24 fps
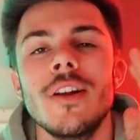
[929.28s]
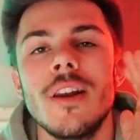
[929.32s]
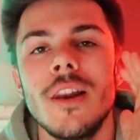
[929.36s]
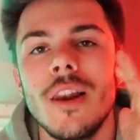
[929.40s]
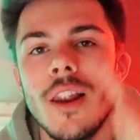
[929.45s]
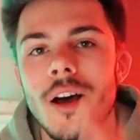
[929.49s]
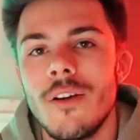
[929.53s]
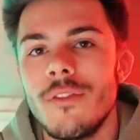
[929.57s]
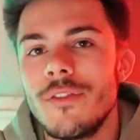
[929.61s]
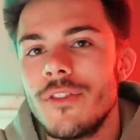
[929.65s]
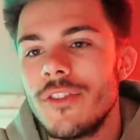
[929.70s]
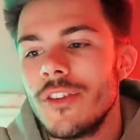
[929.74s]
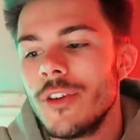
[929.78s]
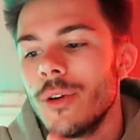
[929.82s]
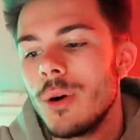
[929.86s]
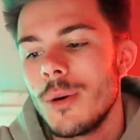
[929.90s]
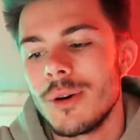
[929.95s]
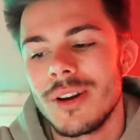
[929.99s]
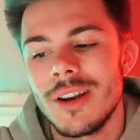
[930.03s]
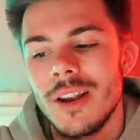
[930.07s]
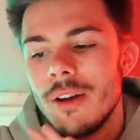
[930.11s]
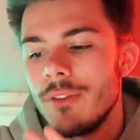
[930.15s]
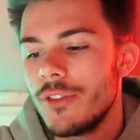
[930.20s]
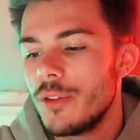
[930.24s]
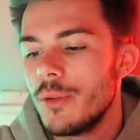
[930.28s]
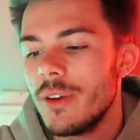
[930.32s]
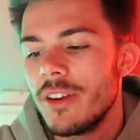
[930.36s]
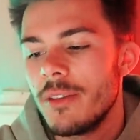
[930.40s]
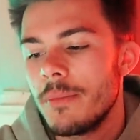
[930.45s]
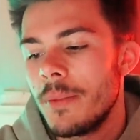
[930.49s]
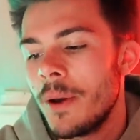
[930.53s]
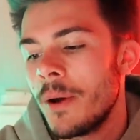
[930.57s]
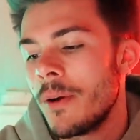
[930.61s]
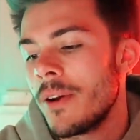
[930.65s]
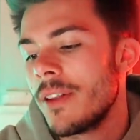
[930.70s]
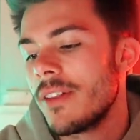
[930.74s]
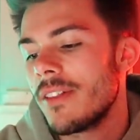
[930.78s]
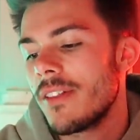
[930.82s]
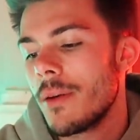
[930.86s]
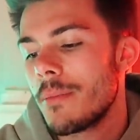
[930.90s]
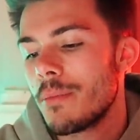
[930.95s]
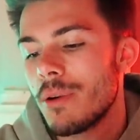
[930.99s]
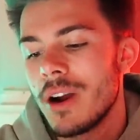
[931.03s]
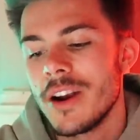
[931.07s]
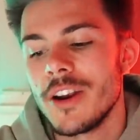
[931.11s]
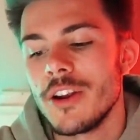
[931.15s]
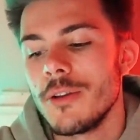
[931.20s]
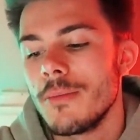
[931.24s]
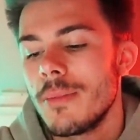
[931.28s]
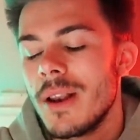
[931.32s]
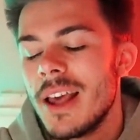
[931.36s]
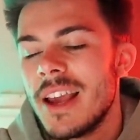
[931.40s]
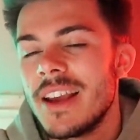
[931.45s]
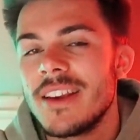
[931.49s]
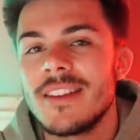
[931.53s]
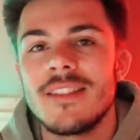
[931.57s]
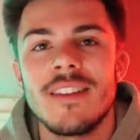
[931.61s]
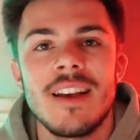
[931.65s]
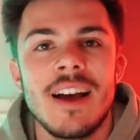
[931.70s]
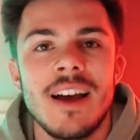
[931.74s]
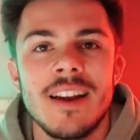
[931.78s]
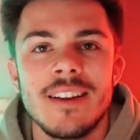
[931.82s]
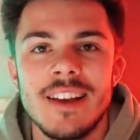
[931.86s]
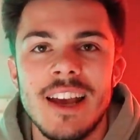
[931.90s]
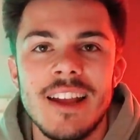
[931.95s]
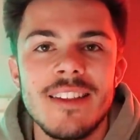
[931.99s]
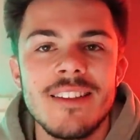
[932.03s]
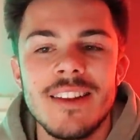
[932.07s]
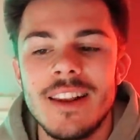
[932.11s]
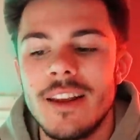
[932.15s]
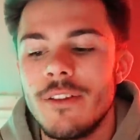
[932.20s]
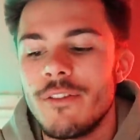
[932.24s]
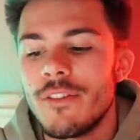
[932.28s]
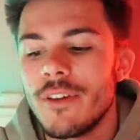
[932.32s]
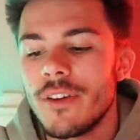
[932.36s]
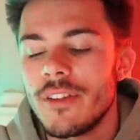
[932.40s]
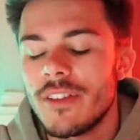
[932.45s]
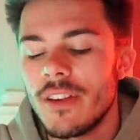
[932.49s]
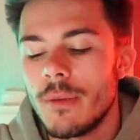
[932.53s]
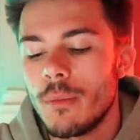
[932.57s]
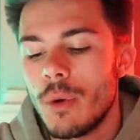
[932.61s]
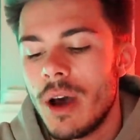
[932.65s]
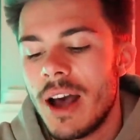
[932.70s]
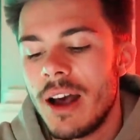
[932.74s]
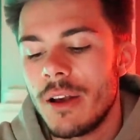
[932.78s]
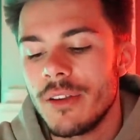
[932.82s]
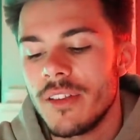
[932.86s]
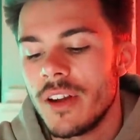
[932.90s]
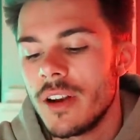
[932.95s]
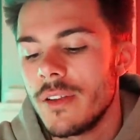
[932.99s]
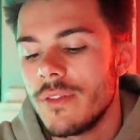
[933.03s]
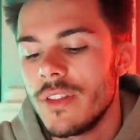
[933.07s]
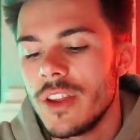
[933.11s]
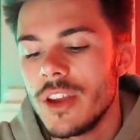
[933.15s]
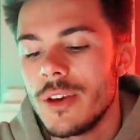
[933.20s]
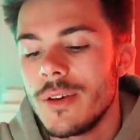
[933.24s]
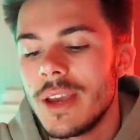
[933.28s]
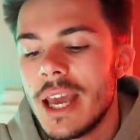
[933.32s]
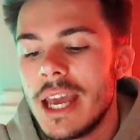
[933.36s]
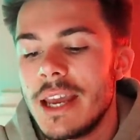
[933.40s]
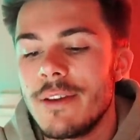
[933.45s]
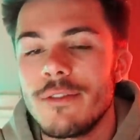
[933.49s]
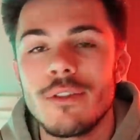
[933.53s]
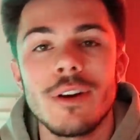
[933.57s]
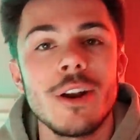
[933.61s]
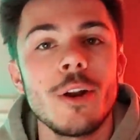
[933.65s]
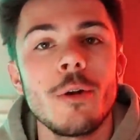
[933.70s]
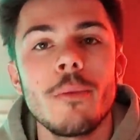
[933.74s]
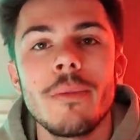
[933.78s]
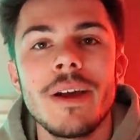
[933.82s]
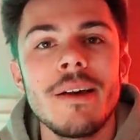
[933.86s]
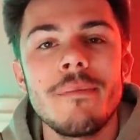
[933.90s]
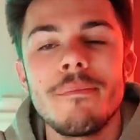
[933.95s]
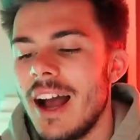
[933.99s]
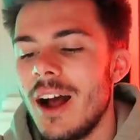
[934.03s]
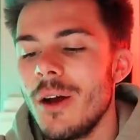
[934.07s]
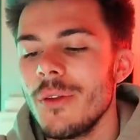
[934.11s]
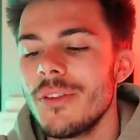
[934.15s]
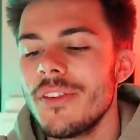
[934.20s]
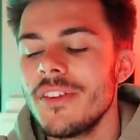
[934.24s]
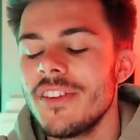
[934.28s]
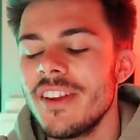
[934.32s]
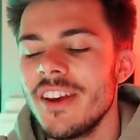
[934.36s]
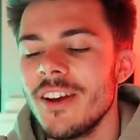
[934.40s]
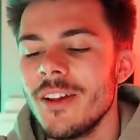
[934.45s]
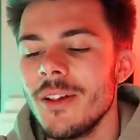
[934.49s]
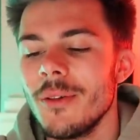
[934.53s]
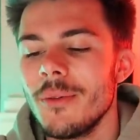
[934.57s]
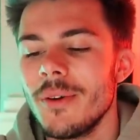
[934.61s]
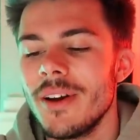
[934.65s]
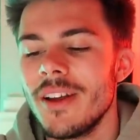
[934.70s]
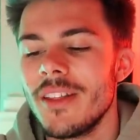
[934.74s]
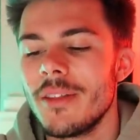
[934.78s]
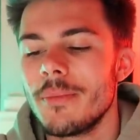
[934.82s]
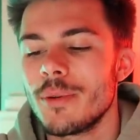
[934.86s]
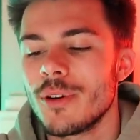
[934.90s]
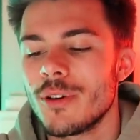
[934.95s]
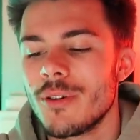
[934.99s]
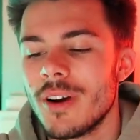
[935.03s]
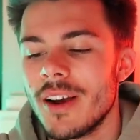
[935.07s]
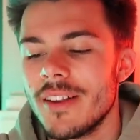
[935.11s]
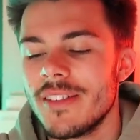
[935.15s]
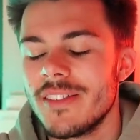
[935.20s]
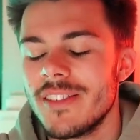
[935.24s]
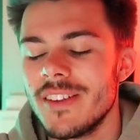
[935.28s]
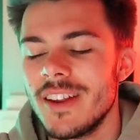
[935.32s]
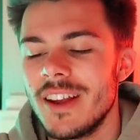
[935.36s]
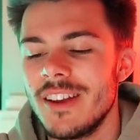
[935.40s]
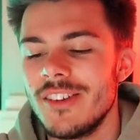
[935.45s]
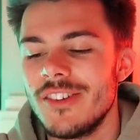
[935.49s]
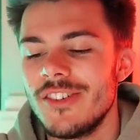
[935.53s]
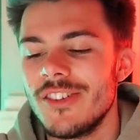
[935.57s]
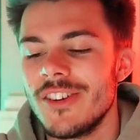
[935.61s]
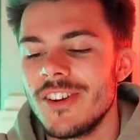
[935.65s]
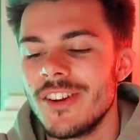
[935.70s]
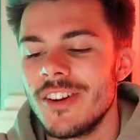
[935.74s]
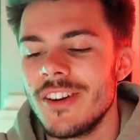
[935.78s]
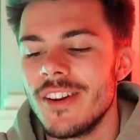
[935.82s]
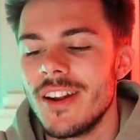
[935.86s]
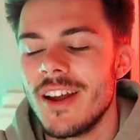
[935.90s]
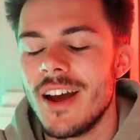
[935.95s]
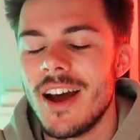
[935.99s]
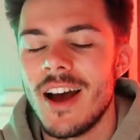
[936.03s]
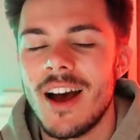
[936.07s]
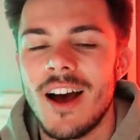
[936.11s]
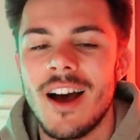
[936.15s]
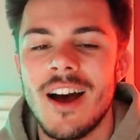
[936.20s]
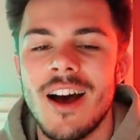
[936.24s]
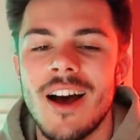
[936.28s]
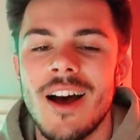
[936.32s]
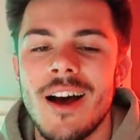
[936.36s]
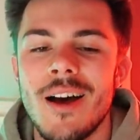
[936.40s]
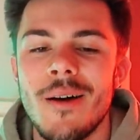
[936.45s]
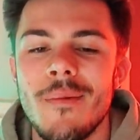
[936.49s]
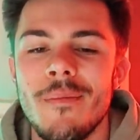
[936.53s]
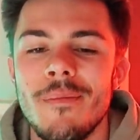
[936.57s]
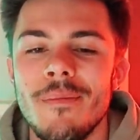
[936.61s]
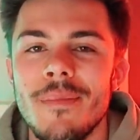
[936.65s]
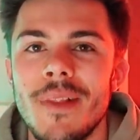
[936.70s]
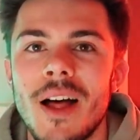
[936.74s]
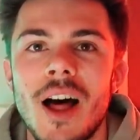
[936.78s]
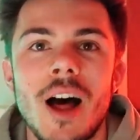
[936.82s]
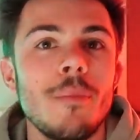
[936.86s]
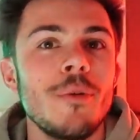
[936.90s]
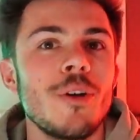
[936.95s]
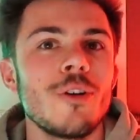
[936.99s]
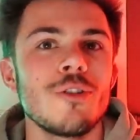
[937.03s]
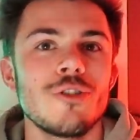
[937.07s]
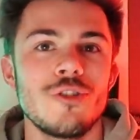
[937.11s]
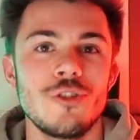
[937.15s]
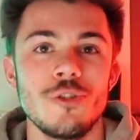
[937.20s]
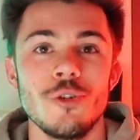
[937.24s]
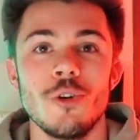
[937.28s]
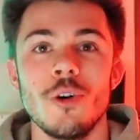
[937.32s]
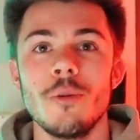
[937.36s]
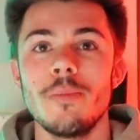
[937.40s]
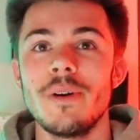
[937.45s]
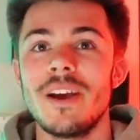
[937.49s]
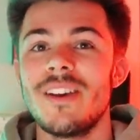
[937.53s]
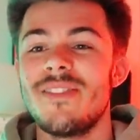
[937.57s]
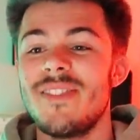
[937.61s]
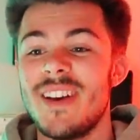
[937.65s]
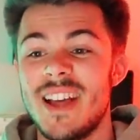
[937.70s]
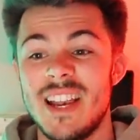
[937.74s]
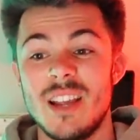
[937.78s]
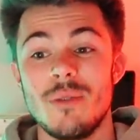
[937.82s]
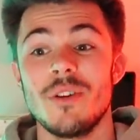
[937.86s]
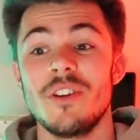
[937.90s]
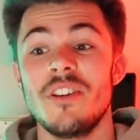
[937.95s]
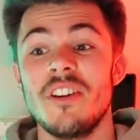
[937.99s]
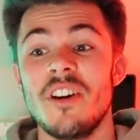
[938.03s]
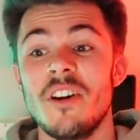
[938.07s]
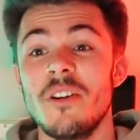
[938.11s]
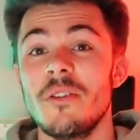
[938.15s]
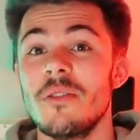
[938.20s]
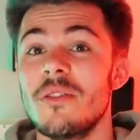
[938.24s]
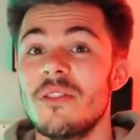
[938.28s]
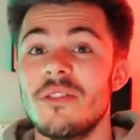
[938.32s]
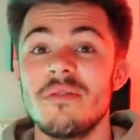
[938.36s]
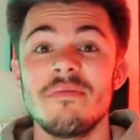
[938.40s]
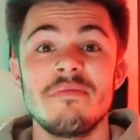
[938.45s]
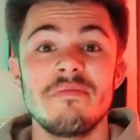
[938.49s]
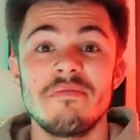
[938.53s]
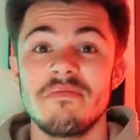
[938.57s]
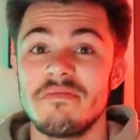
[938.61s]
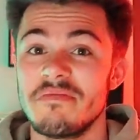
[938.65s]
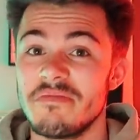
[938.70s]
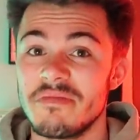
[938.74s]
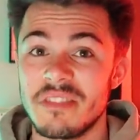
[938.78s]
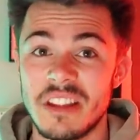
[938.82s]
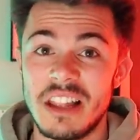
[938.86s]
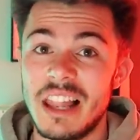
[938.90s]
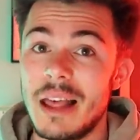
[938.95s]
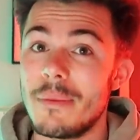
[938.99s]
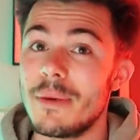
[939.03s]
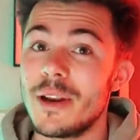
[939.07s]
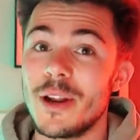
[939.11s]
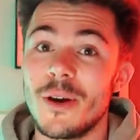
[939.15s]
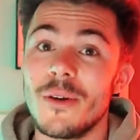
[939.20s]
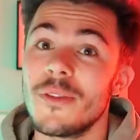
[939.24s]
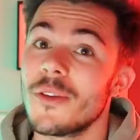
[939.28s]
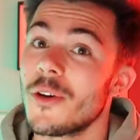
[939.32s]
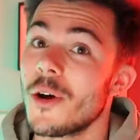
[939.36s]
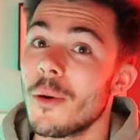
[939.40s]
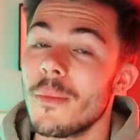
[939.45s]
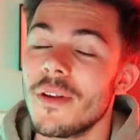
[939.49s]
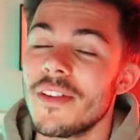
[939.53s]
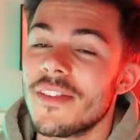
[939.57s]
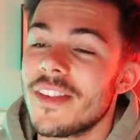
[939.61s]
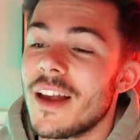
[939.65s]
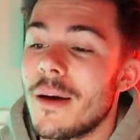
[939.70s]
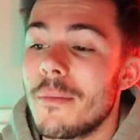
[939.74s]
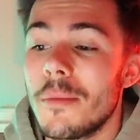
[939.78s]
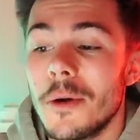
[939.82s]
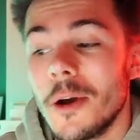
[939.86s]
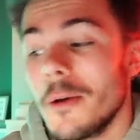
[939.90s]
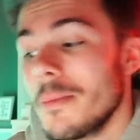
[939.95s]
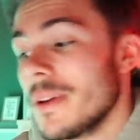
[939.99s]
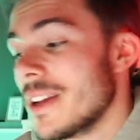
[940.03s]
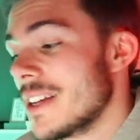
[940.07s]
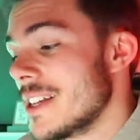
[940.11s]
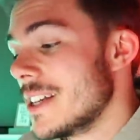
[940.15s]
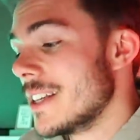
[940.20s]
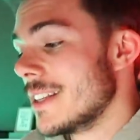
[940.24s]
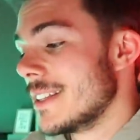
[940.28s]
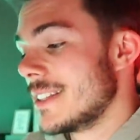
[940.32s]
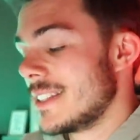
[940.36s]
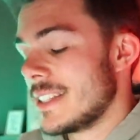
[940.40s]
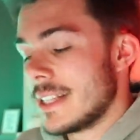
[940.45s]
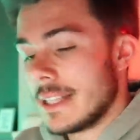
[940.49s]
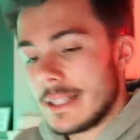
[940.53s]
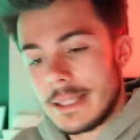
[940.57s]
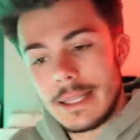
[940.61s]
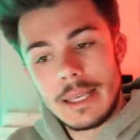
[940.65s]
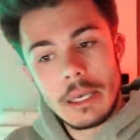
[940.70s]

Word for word: love to. I would love to experience a brand new place and get to live somewhere outside of the UK for a little bit. How to deal with procrastination? Um, I'm not sure, but if anyone knows, let me know in the comments down below because